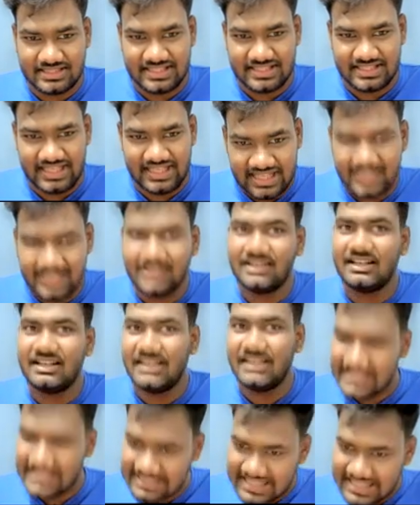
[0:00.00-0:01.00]
Ceiling
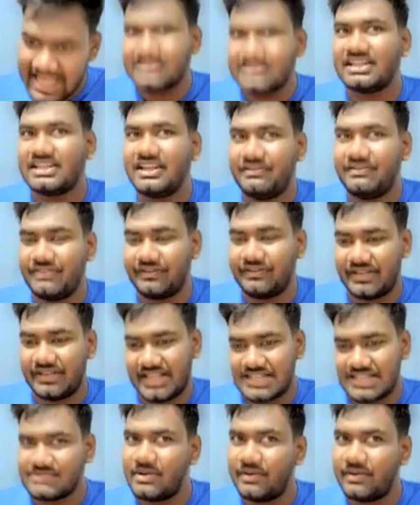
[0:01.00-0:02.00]
less than 350. That's